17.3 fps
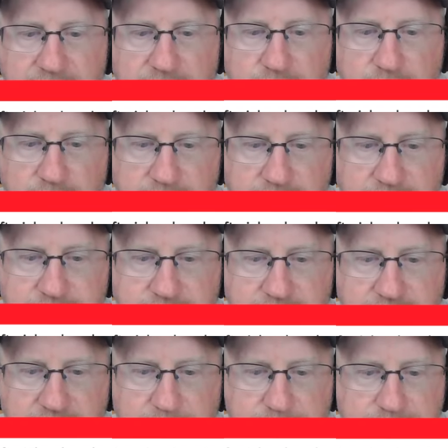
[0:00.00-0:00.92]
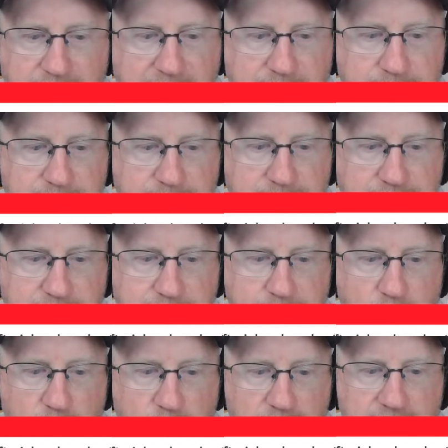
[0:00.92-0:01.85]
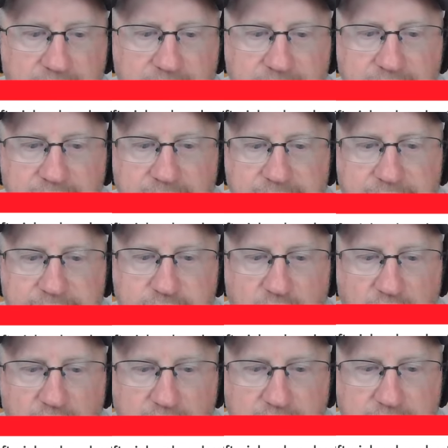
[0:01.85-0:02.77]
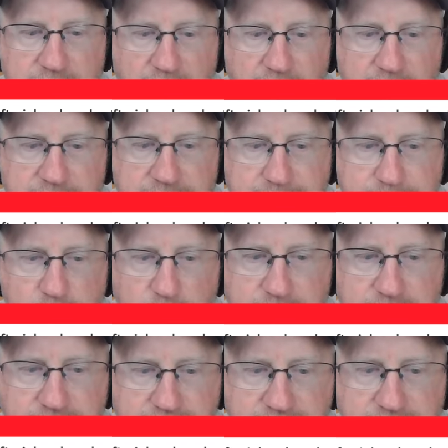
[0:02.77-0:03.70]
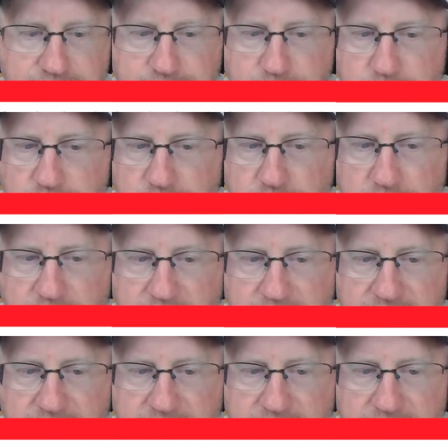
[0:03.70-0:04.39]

Realistically, probably a little more. That's hardly mortgaging the future.